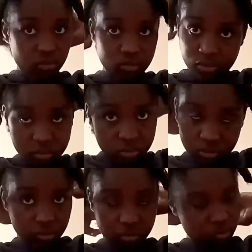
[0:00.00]
even
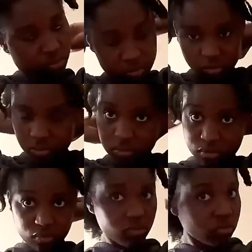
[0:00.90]
more, but
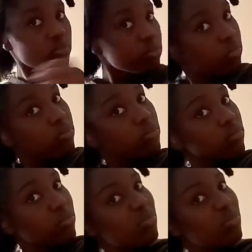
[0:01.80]
then I just ended